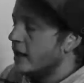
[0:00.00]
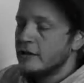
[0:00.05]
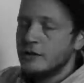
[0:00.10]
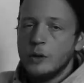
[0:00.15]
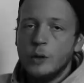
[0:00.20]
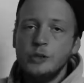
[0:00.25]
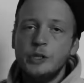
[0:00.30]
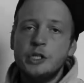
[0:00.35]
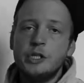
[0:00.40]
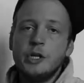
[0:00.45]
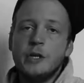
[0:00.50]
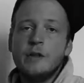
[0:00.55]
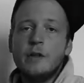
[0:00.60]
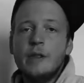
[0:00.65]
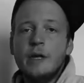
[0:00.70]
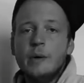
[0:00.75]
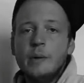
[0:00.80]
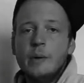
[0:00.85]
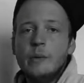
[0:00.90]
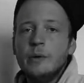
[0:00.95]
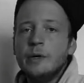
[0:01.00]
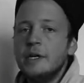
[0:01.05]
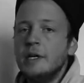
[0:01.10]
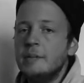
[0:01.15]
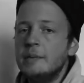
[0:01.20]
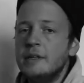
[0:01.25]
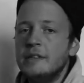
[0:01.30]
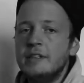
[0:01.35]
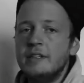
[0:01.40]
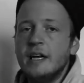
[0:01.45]
I told each other that we were going to
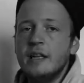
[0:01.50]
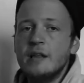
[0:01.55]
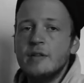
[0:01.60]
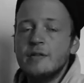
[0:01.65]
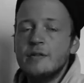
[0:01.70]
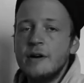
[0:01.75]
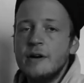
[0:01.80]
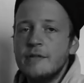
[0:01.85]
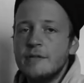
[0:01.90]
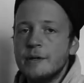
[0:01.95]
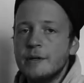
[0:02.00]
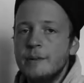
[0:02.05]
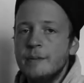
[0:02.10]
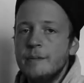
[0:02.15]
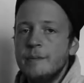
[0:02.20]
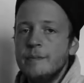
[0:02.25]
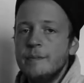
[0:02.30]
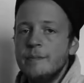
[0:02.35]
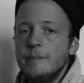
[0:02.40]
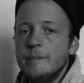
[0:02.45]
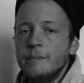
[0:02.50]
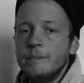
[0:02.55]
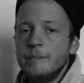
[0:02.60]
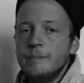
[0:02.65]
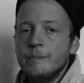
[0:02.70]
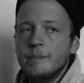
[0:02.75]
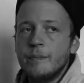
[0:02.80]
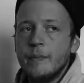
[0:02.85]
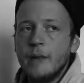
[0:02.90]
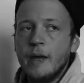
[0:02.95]
be together forever.
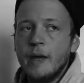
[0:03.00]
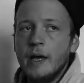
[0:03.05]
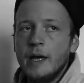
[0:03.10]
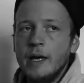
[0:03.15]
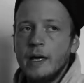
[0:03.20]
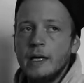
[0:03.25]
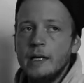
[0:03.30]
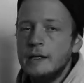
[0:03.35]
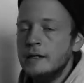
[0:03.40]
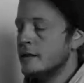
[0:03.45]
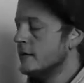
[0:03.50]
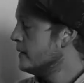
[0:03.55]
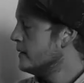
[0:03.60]
And